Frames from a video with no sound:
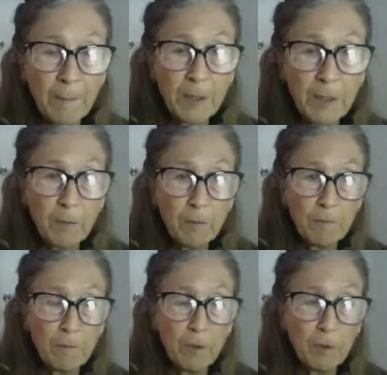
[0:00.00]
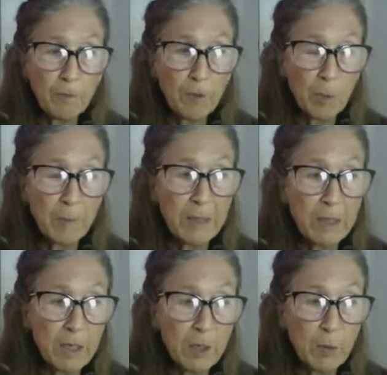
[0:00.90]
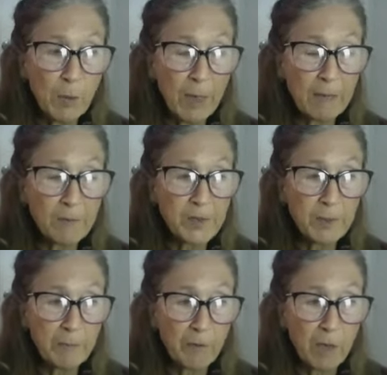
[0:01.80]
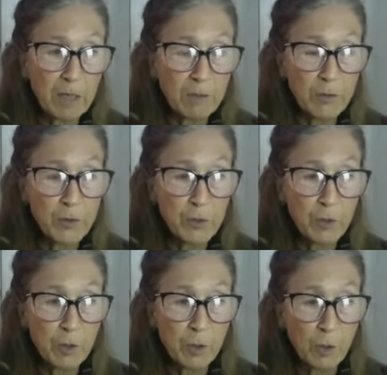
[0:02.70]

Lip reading: You've told me that you have some friends